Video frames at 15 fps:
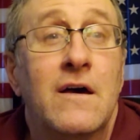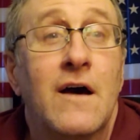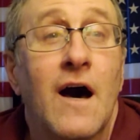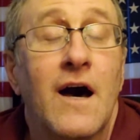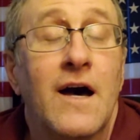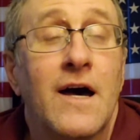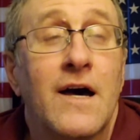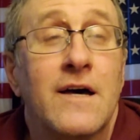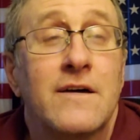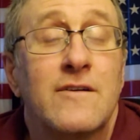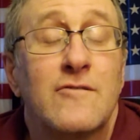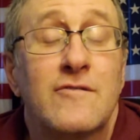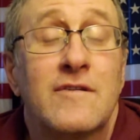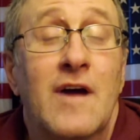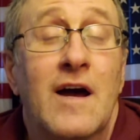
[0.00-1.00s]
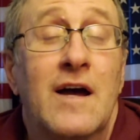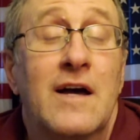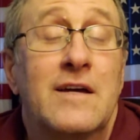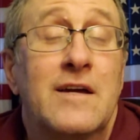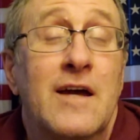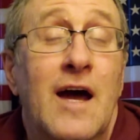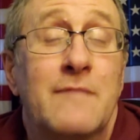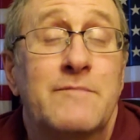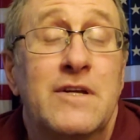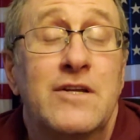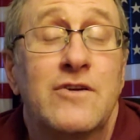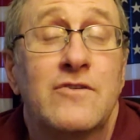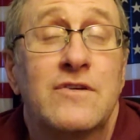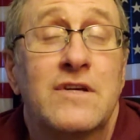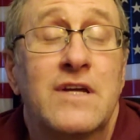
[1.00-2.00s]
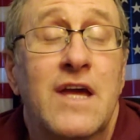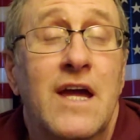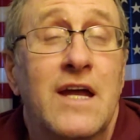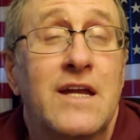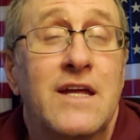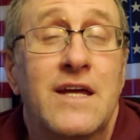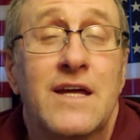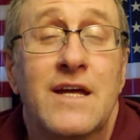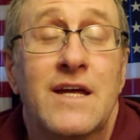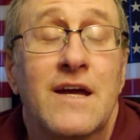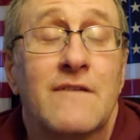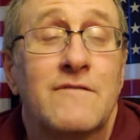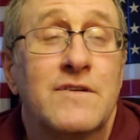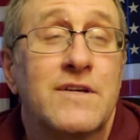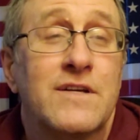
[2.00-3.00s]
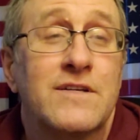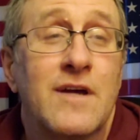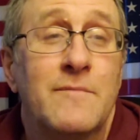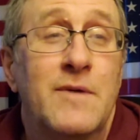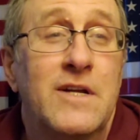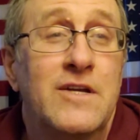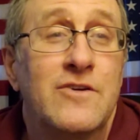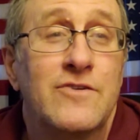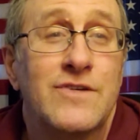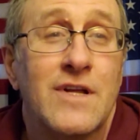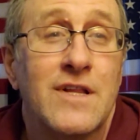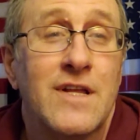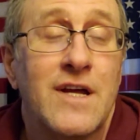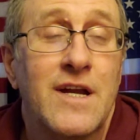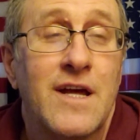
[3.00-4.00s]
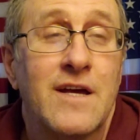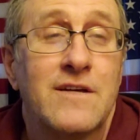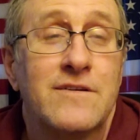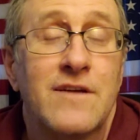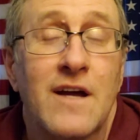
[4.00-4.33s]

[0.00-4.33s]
Uh, I've been using KDE ever since I've been using Linux.